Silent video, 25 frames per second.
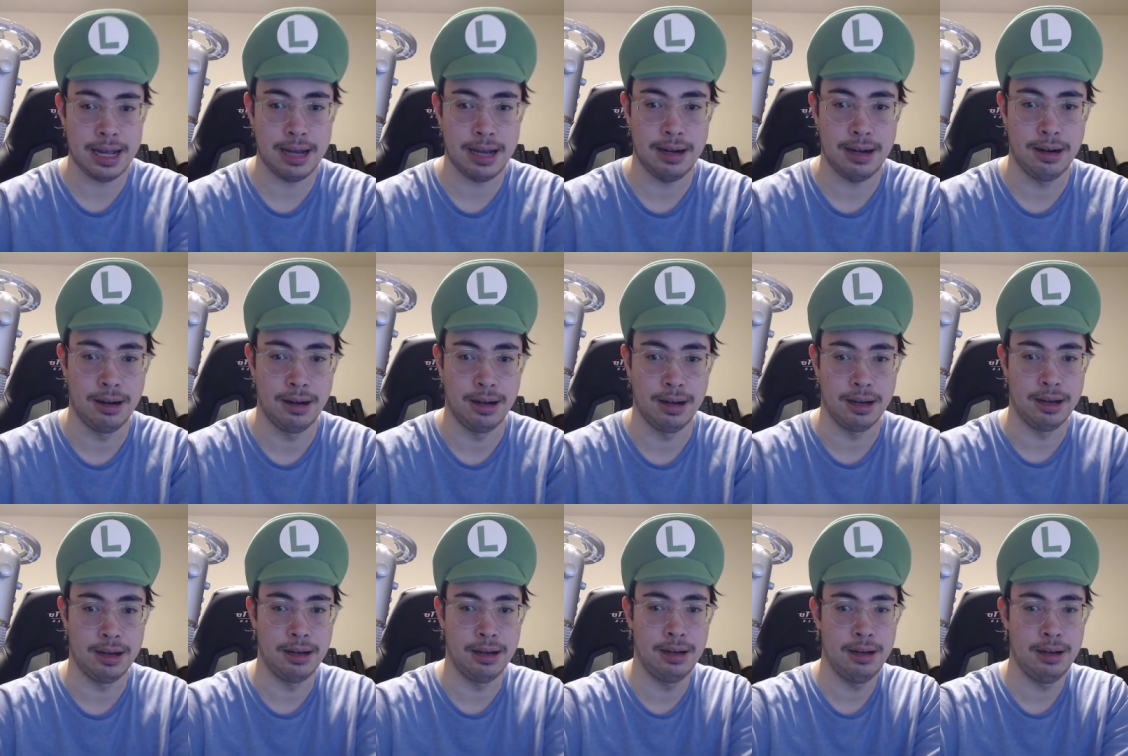
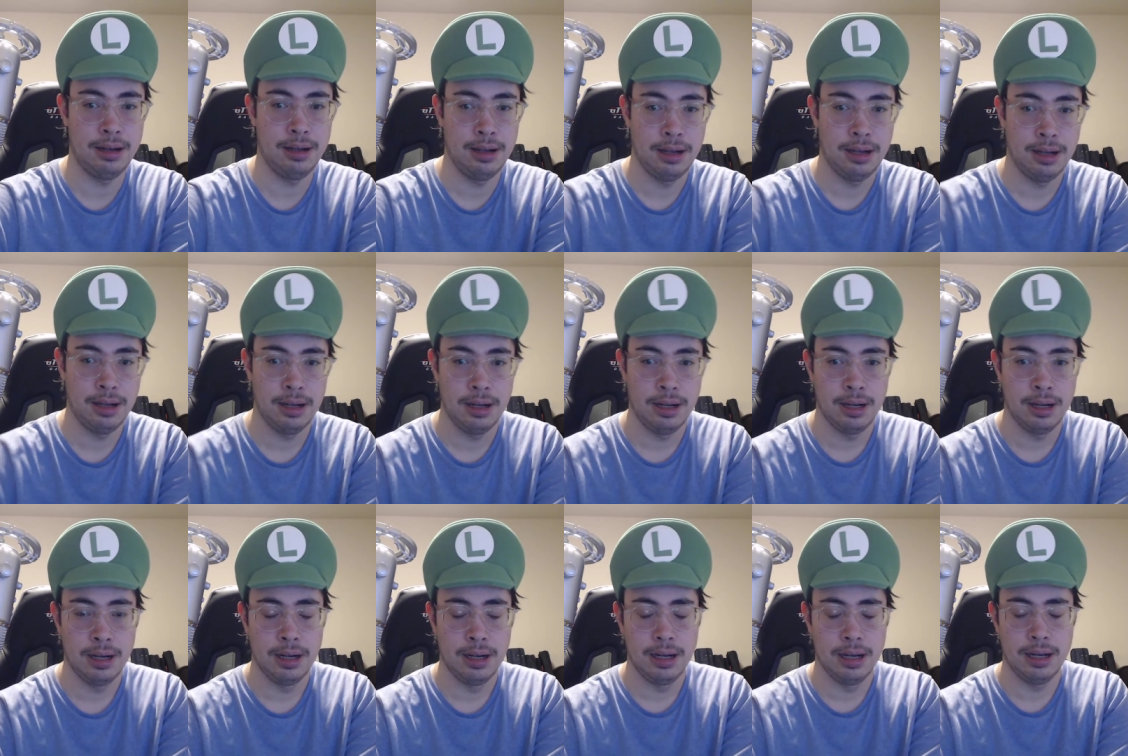on.
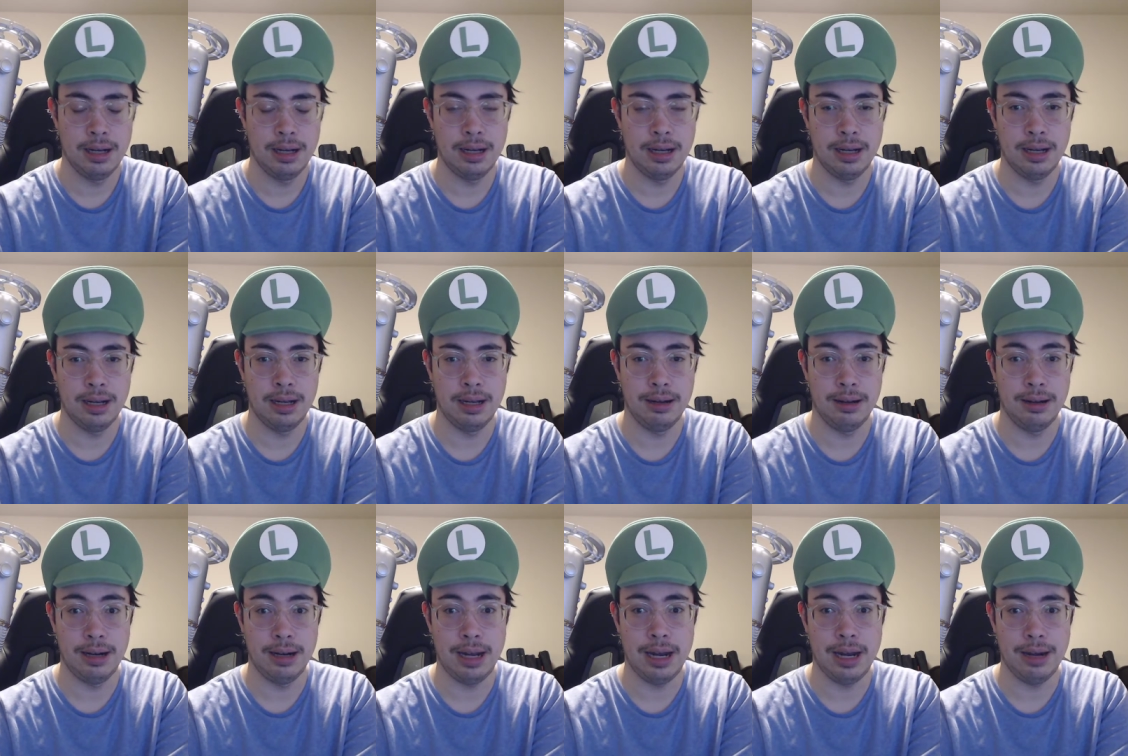Uh,
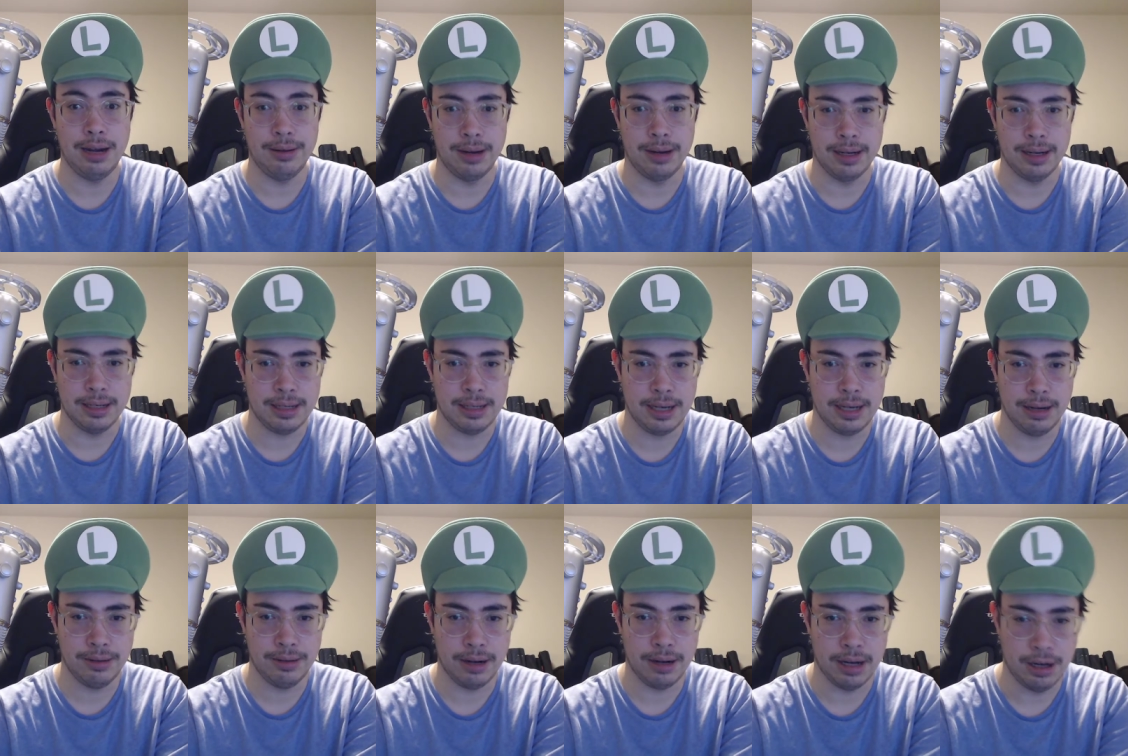anyways,
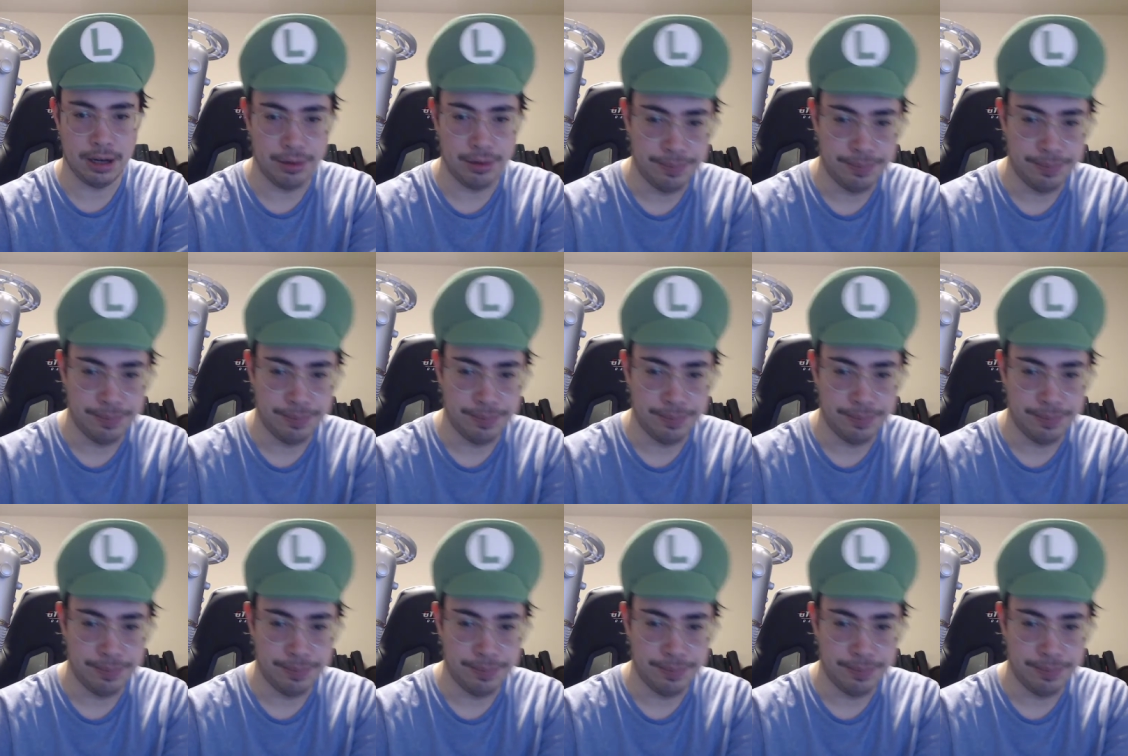here we go.